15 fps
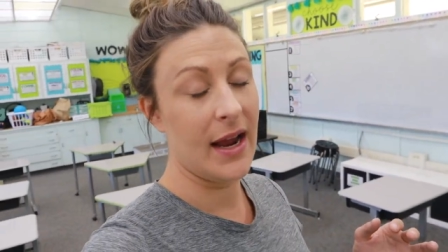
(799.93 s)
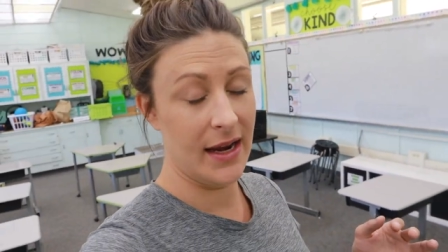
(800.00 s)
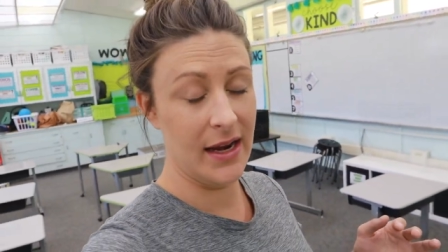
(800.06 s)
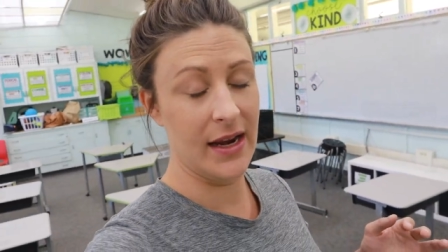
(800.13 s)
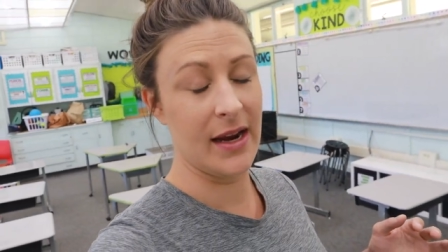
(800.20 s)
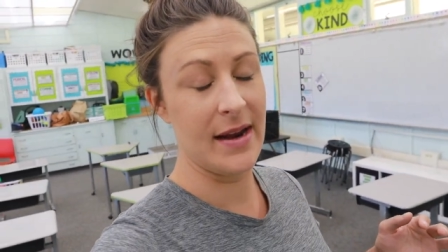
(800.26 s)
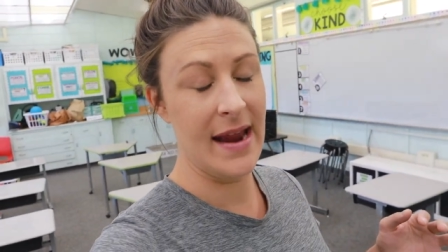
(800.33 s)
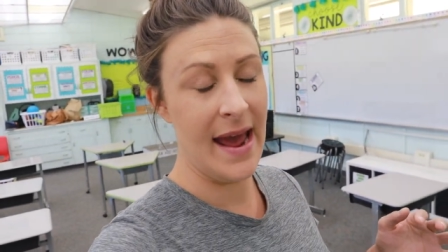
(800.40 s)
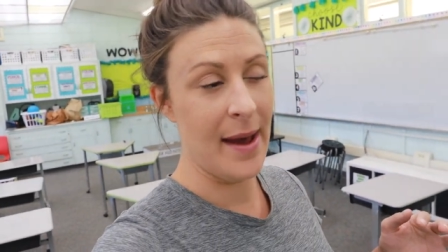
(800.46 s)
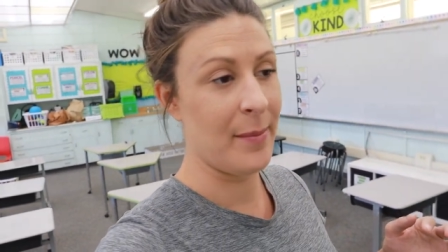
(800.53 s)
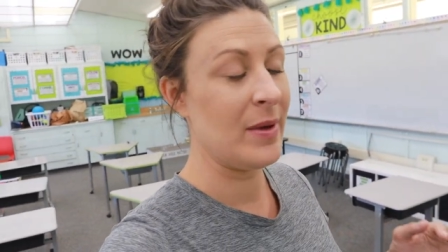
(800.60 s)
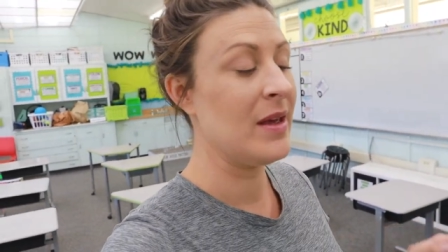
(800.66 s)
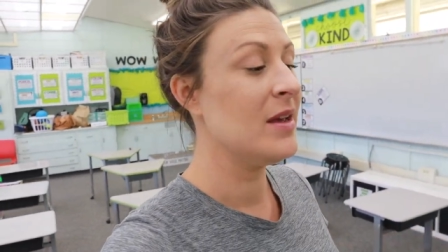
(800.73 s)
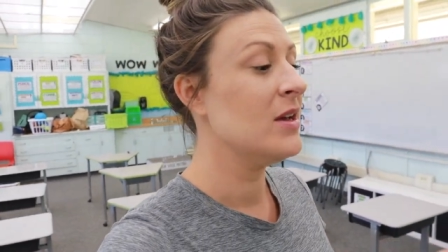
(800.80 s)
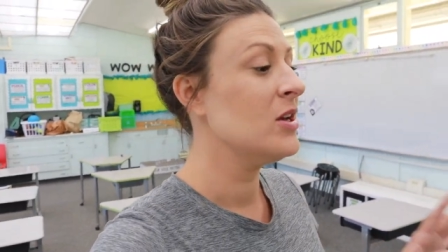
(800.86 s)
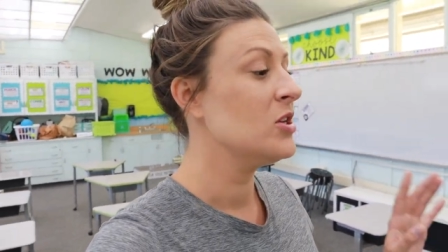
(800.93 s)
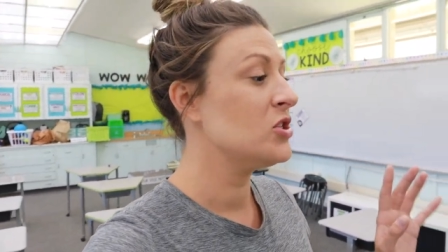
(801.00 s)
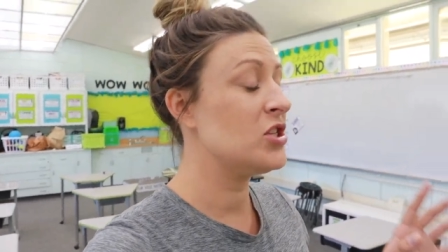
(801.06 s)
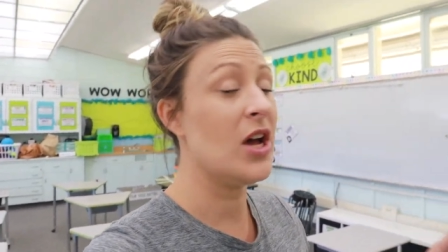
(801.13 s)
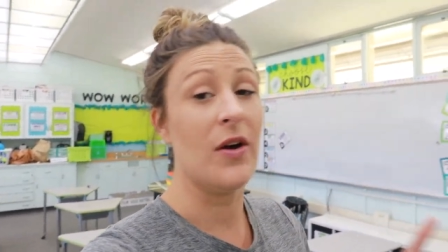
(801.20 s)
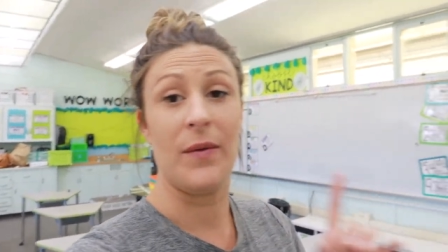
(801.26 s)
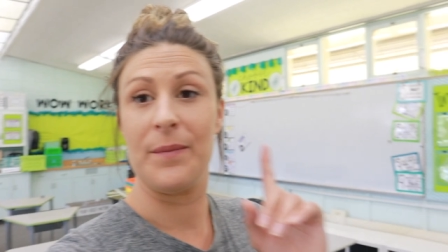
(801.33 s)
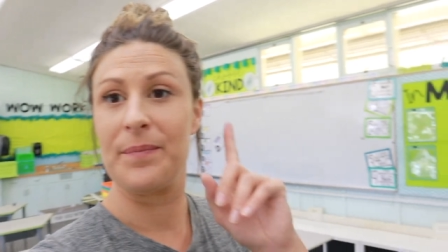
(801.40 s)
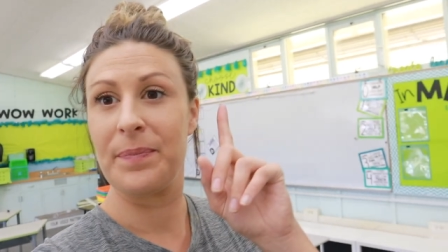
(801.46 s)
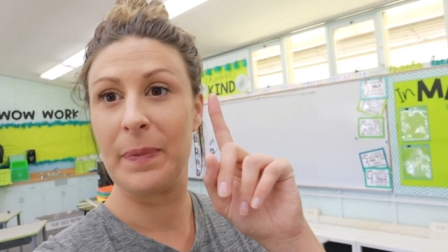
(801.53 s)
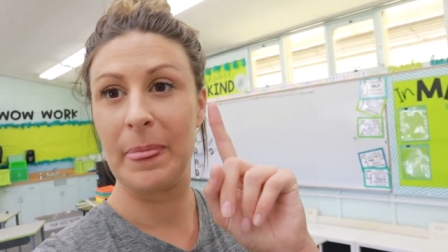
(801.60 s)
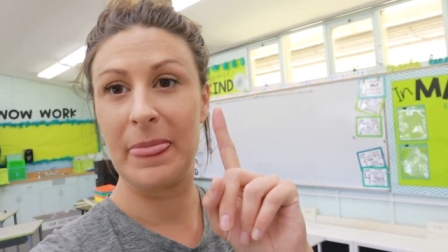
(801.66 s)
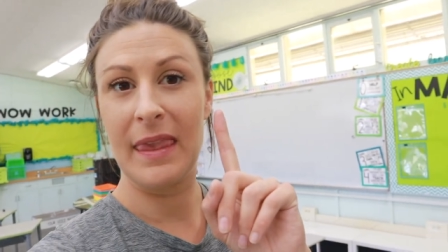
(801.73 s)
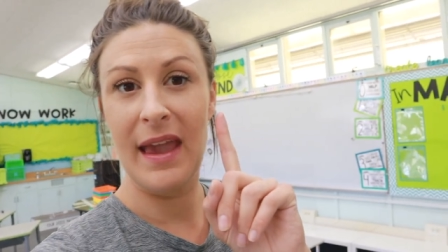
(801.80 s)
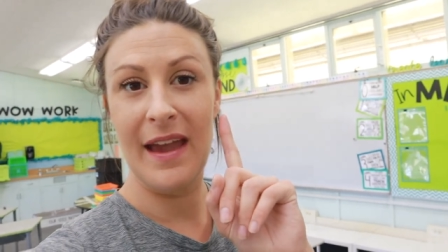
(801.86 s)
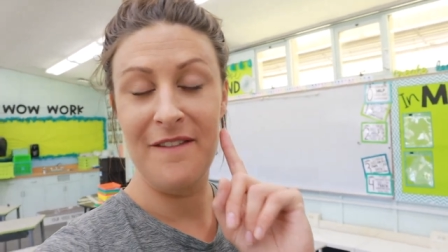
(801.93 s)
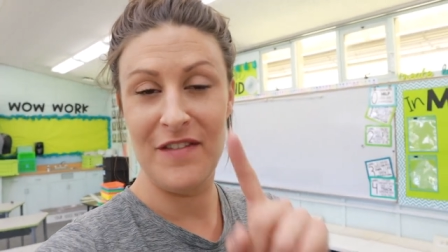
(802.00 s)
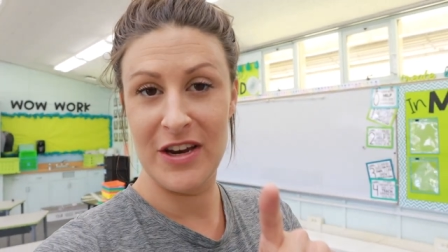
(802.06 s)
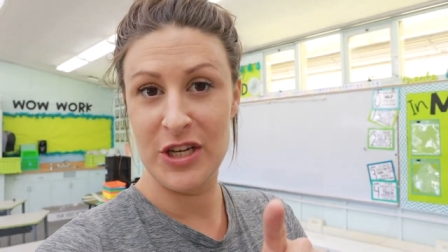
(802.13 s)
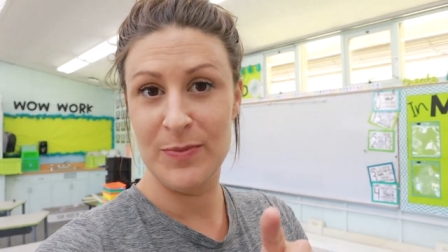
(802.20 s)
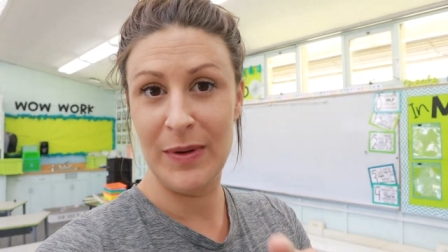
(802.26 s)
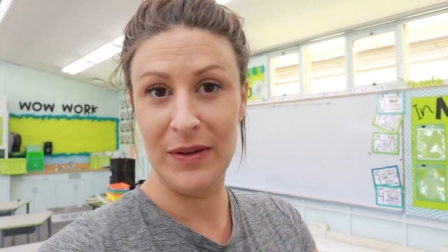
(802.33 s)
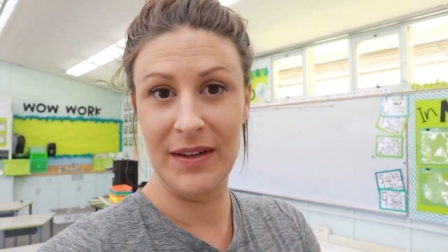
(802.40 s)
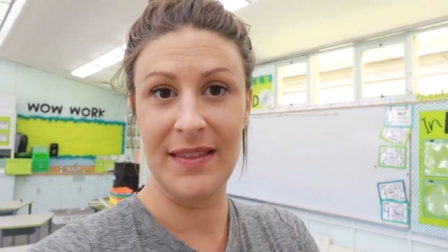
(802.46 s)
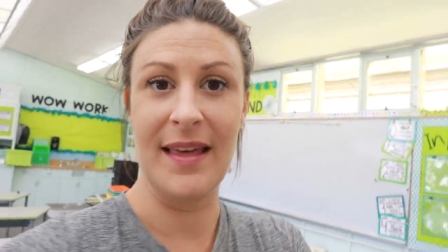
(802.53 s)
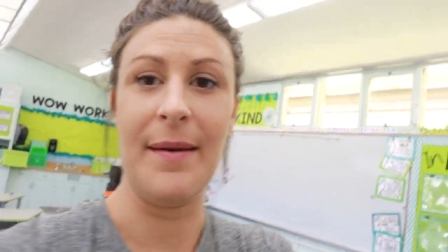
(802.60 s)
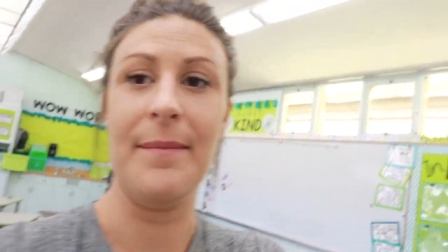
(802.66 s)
I need a nap. So I finished building